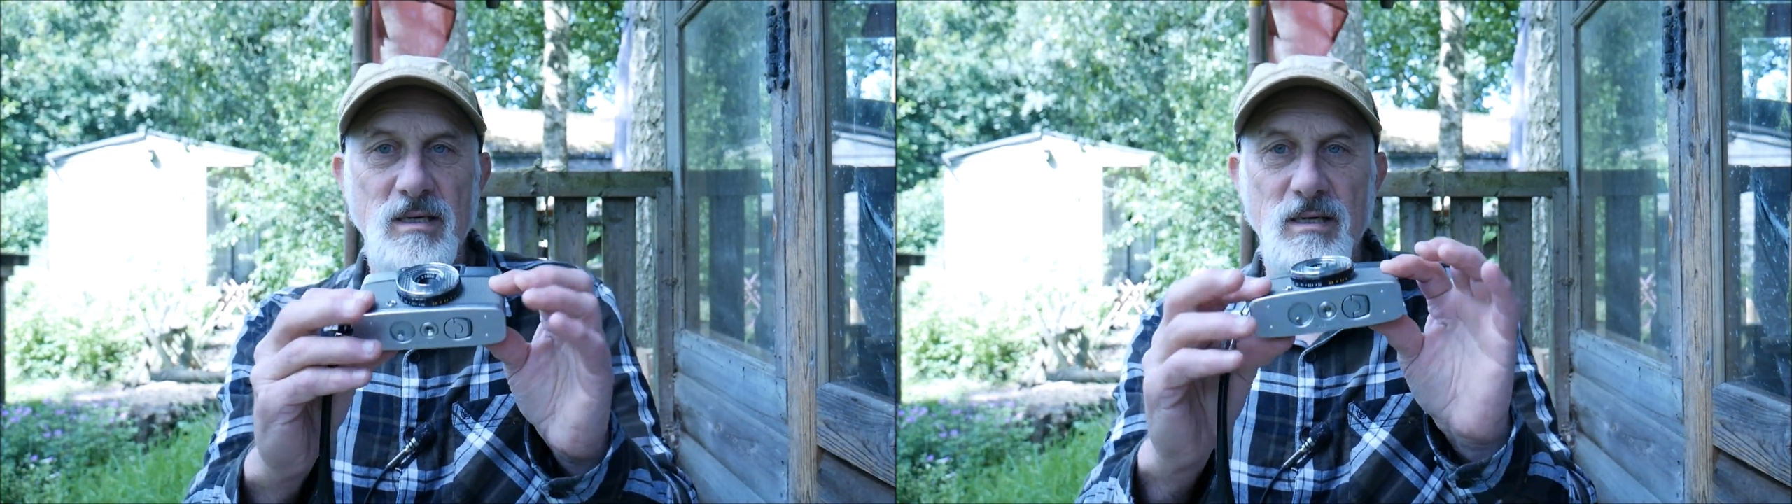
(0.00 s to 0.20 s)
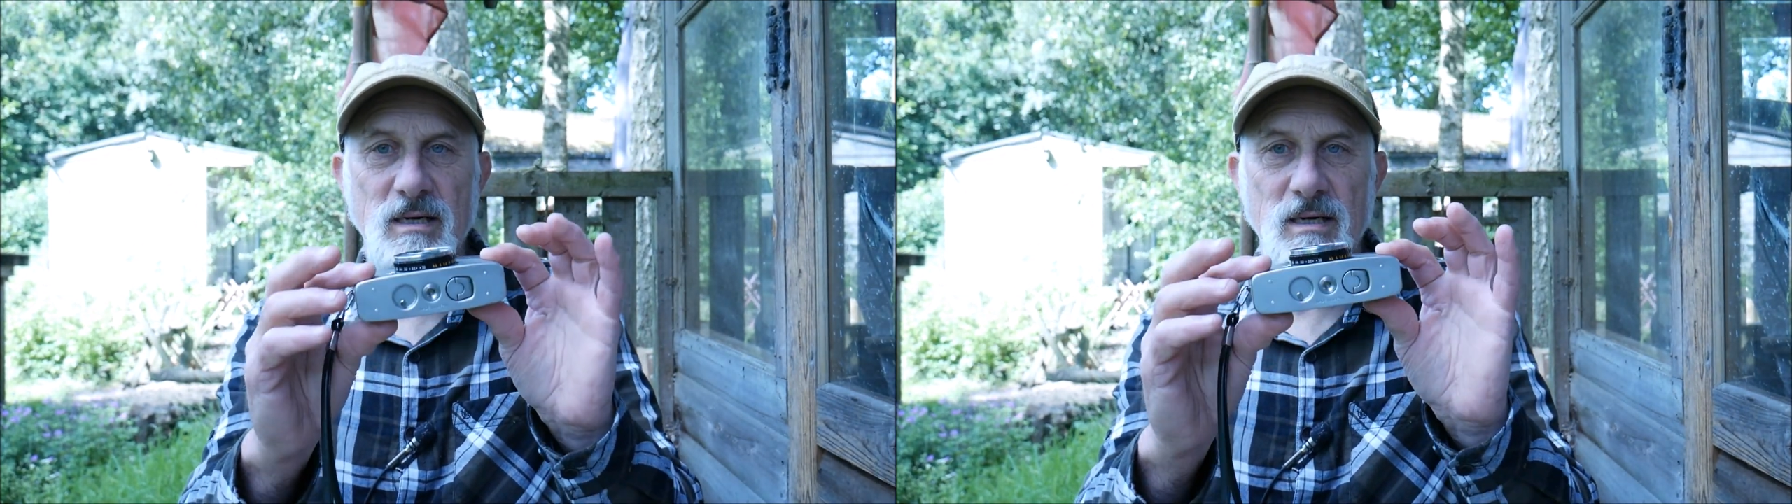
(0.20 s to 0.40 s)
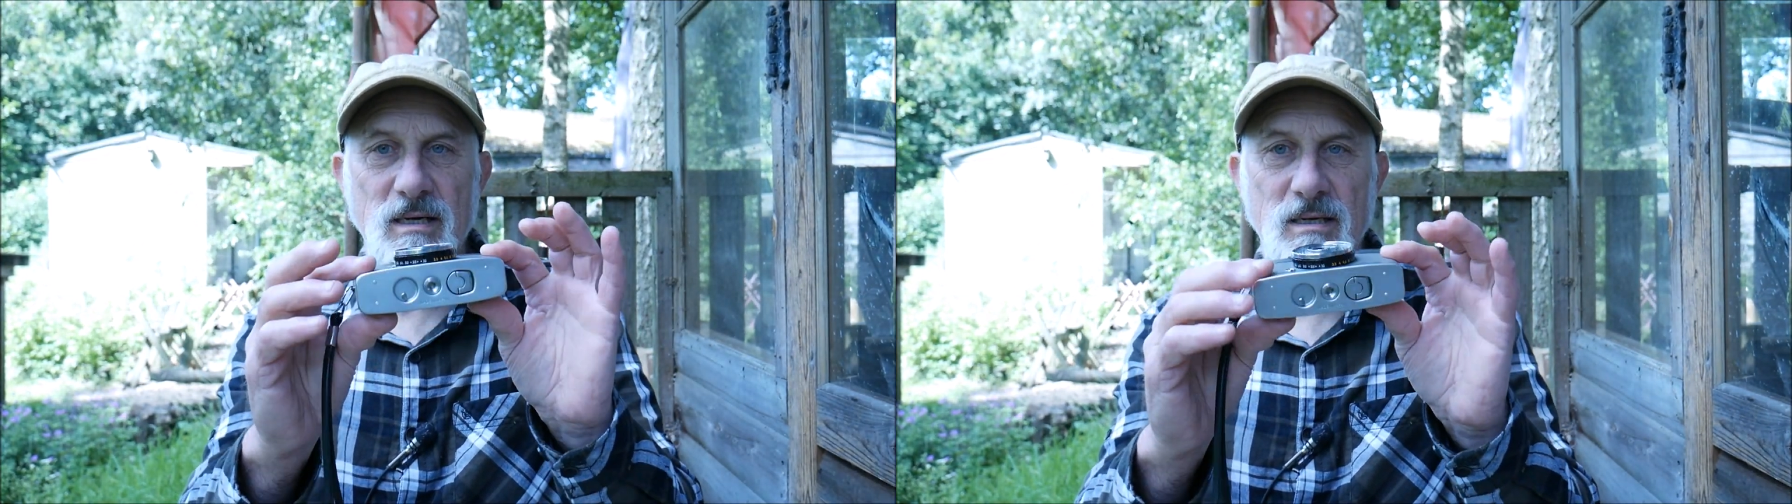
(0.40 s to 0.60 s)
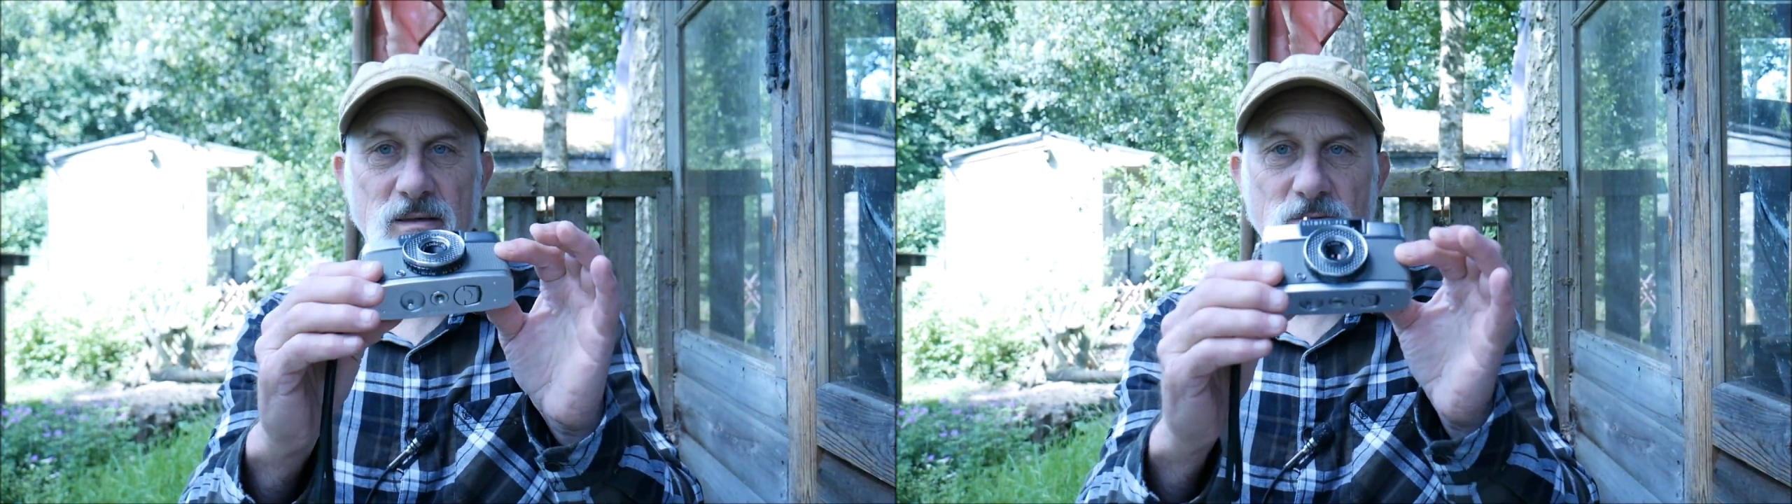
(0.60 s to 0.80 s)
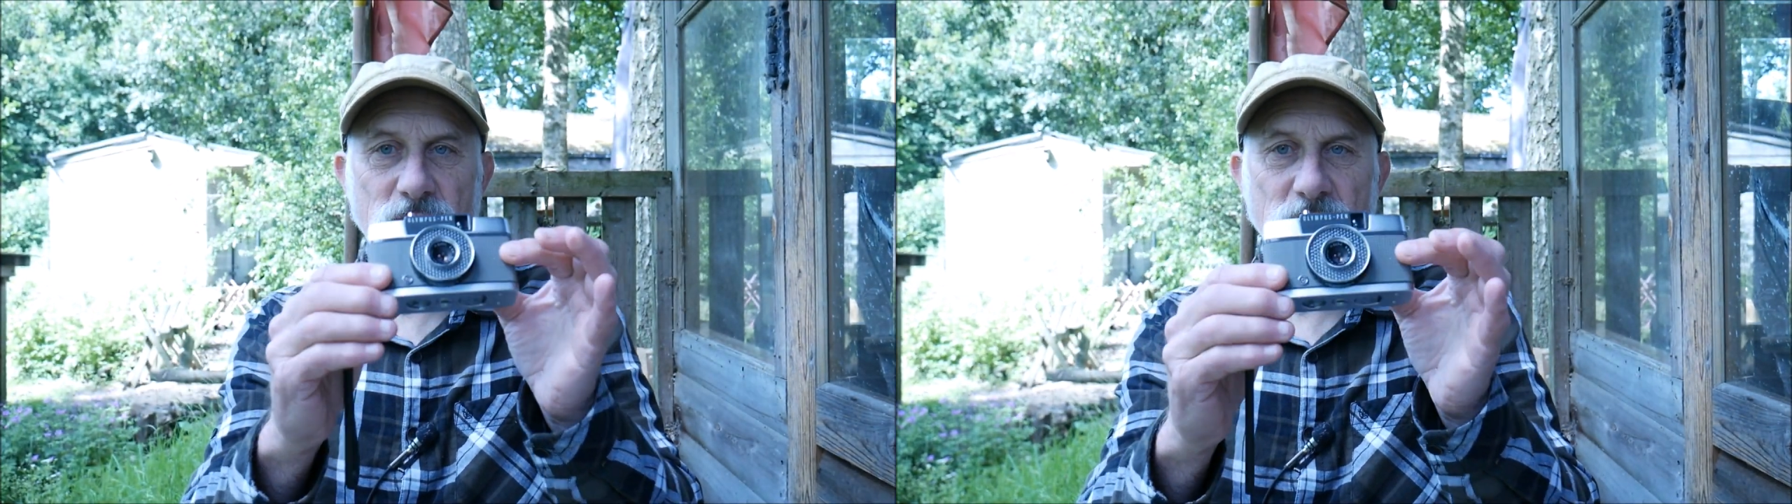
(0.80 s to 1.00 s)

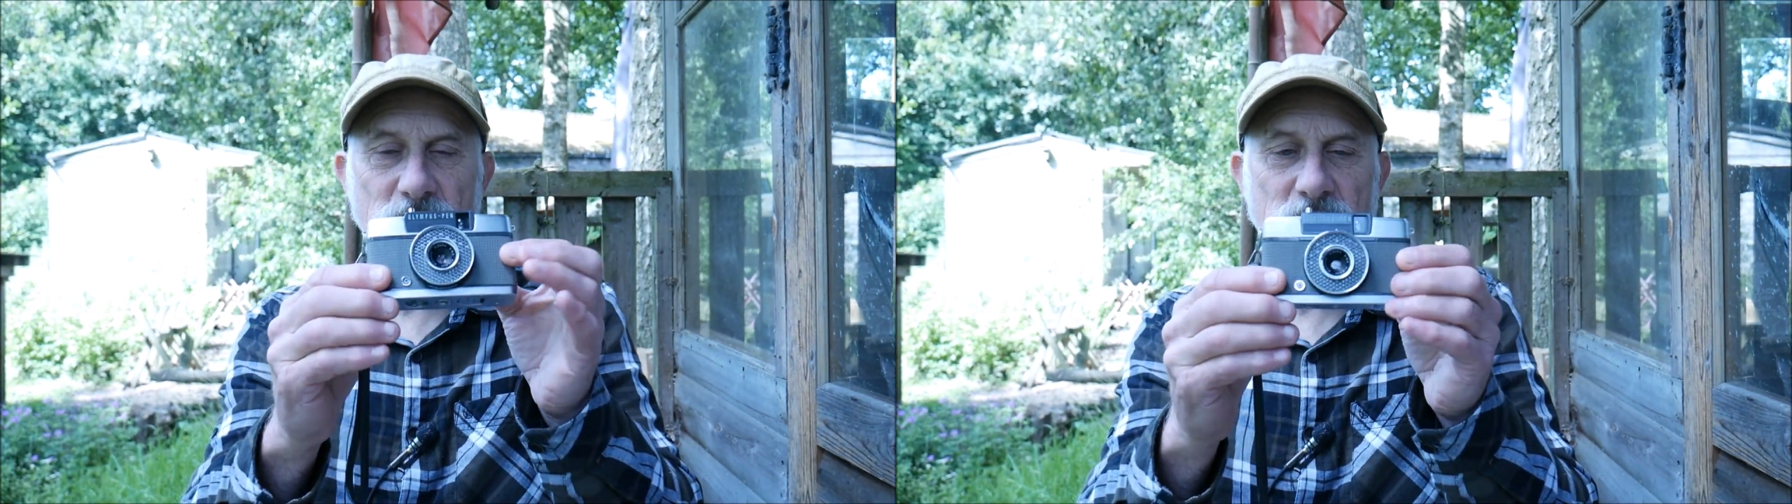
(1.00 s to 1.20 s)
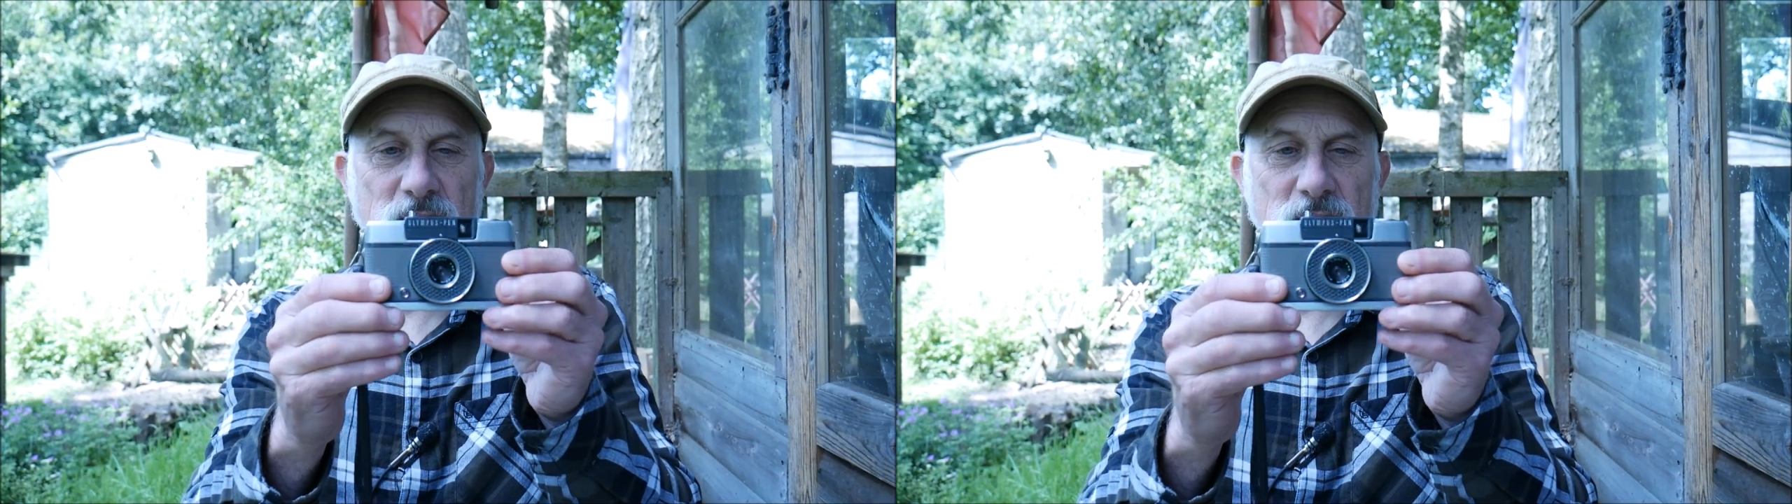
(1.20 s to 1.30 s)
really